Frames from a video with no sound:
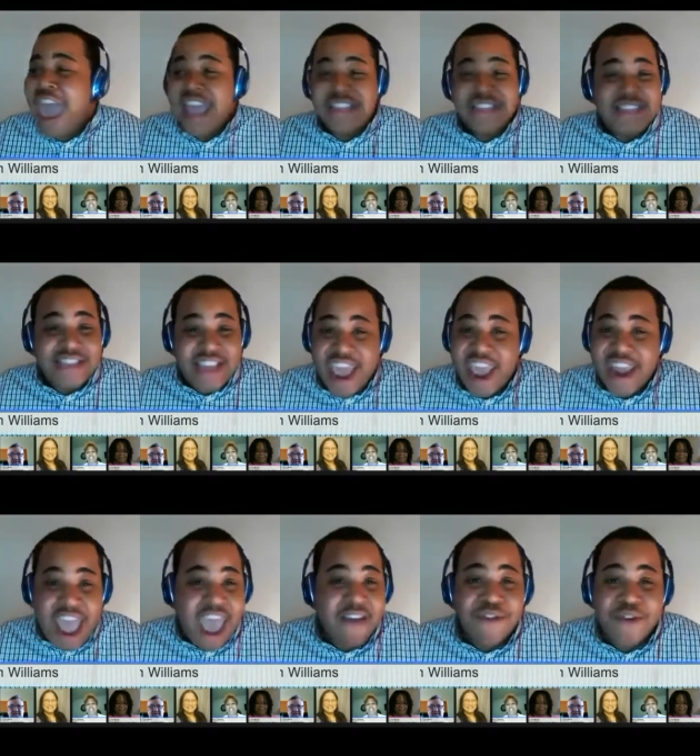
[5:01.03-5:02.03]
and
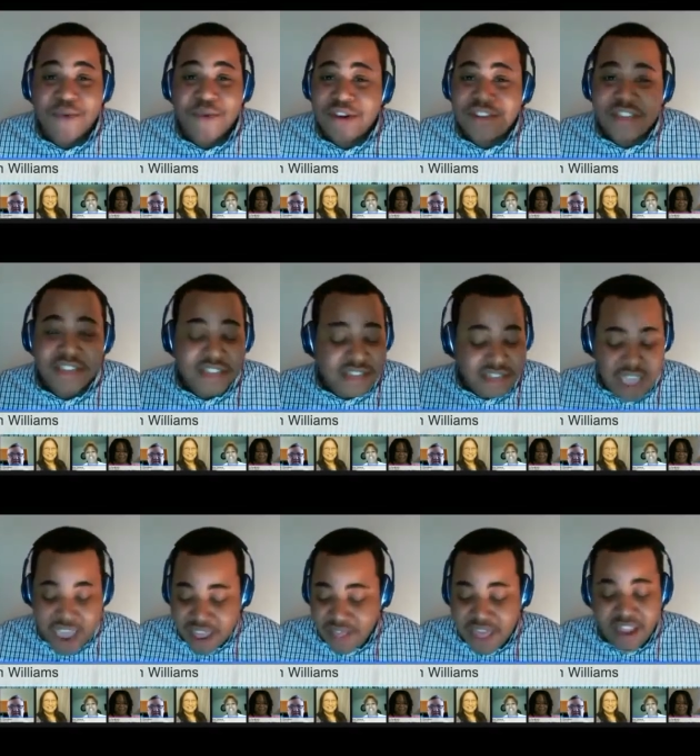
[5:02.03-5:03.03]
staying afterwards to
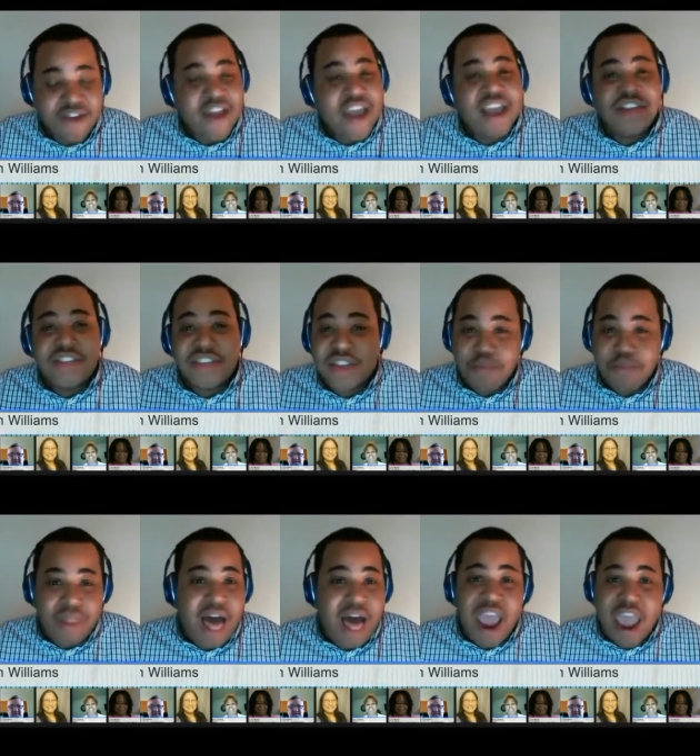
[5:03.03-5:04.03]
stay in that location and
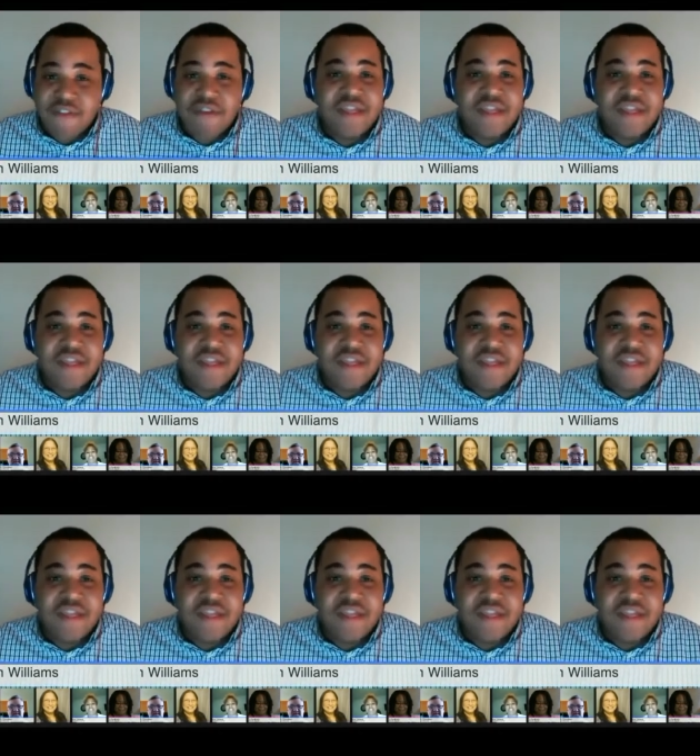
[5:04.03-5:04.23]
apply